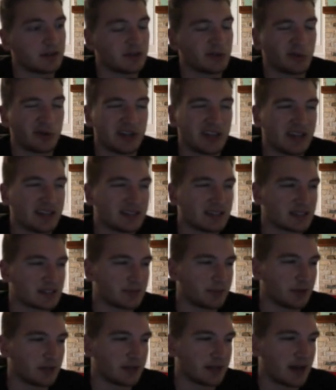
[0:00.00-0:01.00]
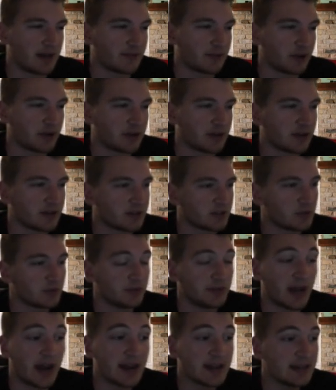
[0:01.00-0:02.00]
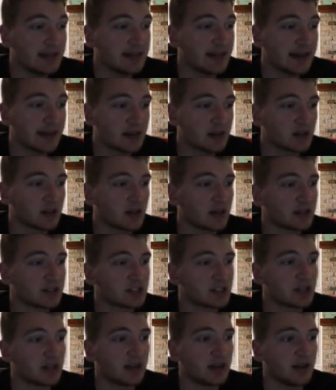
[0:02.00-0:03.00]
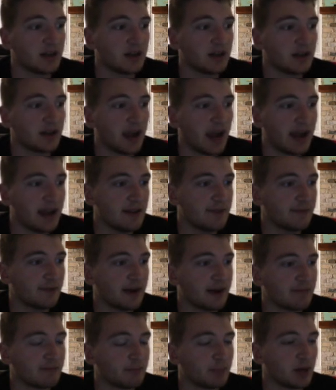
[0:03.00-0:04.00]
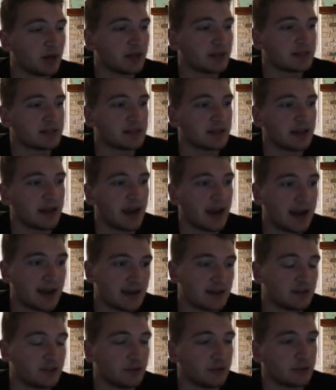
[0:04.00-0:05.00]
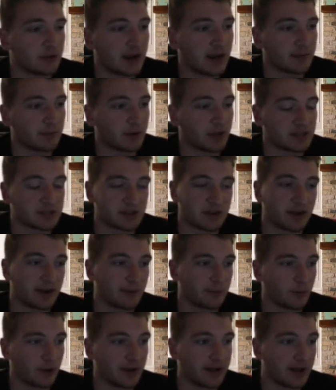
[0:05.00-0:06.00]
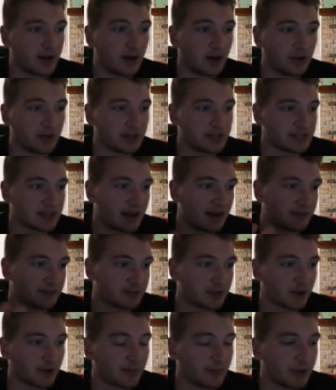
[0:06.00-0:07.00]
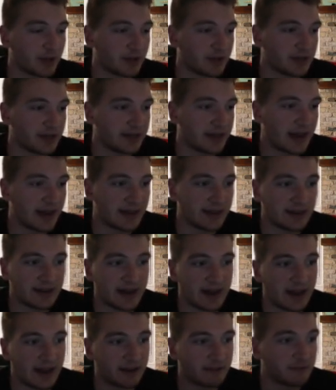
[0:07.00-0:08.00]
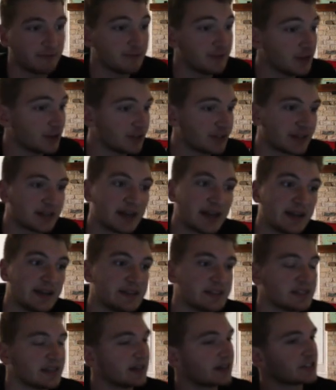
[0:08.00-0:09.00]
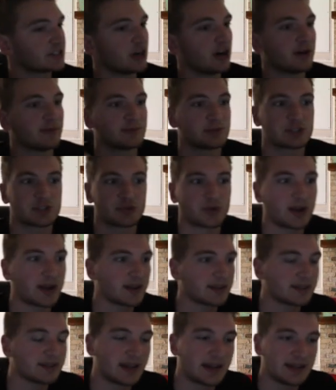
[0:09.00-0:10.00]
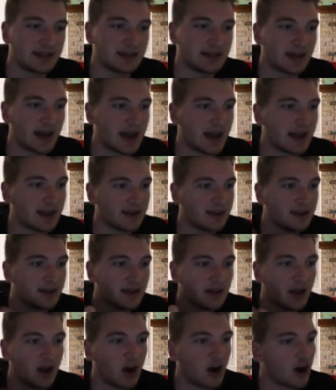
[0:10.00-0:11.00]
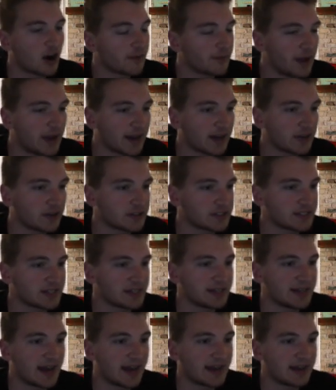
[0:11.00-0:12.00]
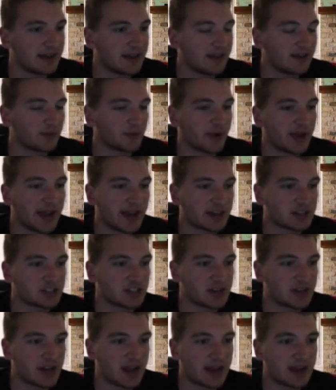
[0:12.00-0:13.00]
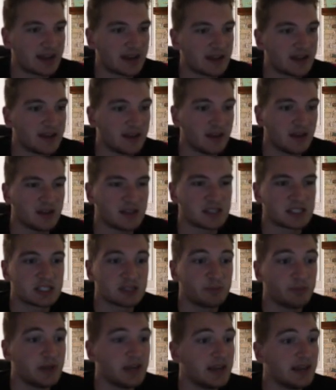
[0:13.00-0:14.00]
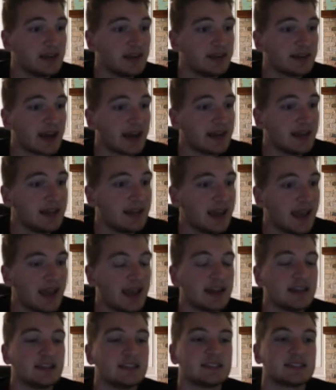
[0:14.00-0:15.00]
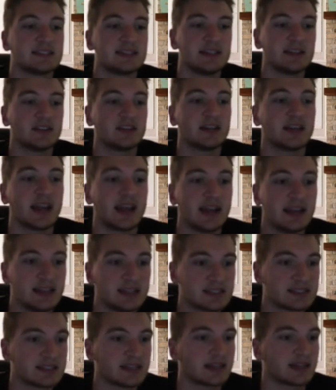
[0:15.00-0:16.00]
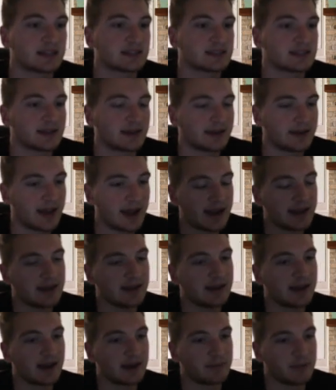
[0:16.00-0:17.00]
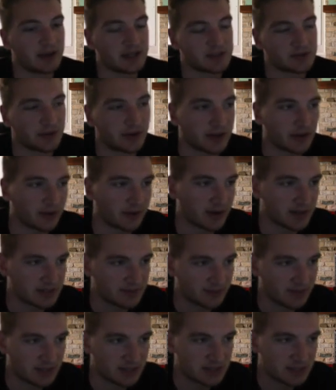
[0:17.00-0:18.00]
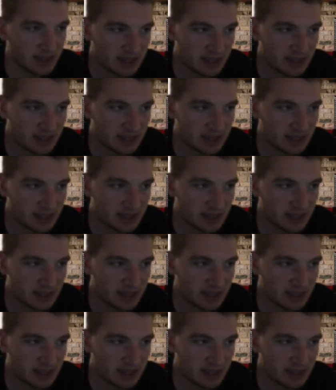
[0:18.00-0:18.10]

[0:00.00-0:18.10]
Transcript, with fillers: 28 discipline, not very good. 99 clutch, 85 bunt, 82 drag bunt. Sorry, I'm reading all these off. Durability 99, fielding 96, arm strength 99, arm accuracy 90, reaction 90, speed 98, stealing 86, 99 base running aggressiveness.